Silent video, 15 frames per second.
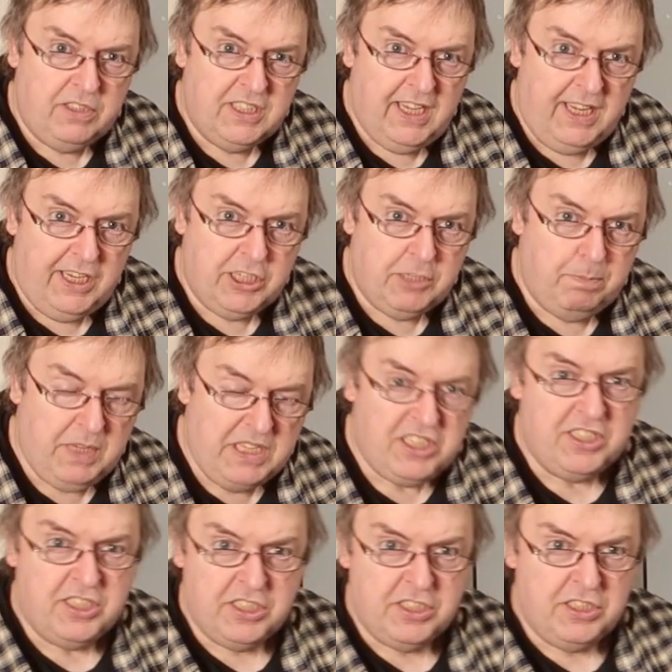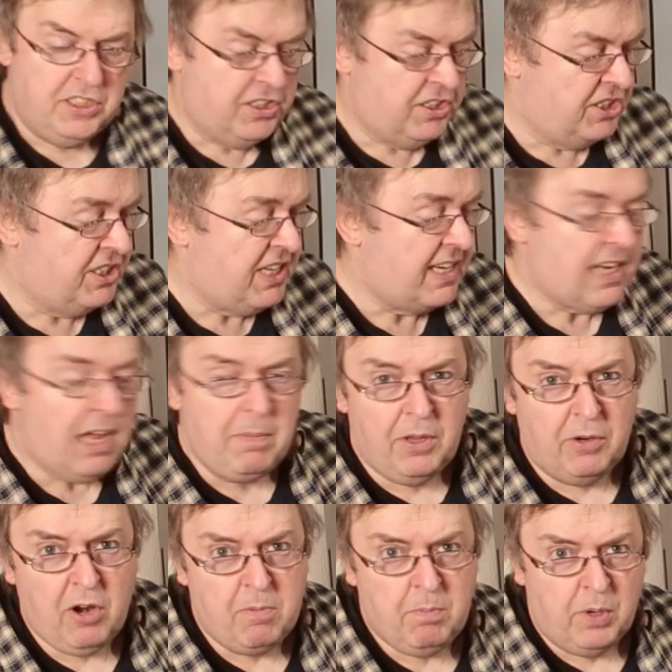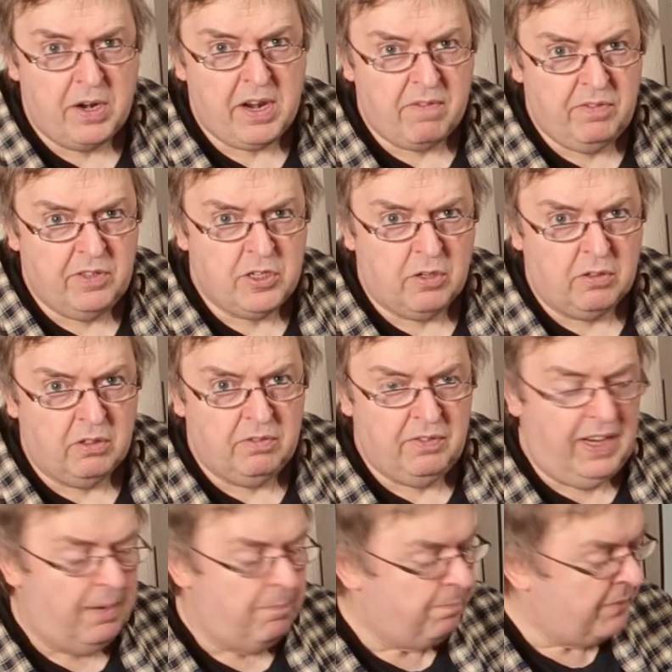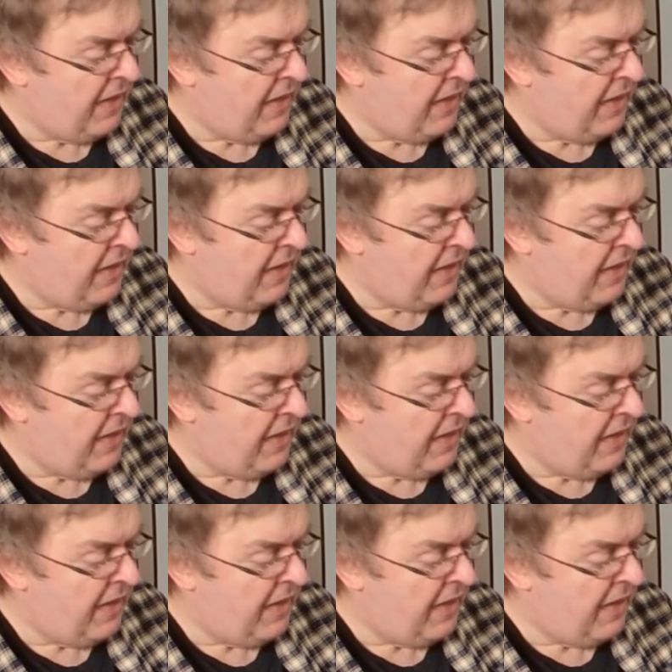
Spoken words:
teach businesses to set up their own product photography.